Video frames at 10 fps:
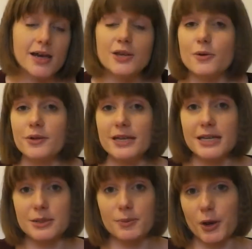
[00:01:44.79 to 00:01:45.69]
You only
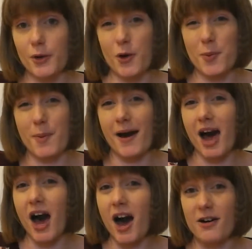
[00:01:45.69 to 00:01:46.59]
need to blow it up about
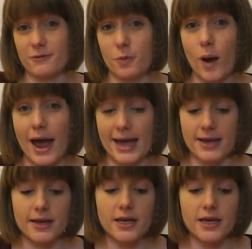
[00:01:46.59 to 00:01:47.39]
halfway.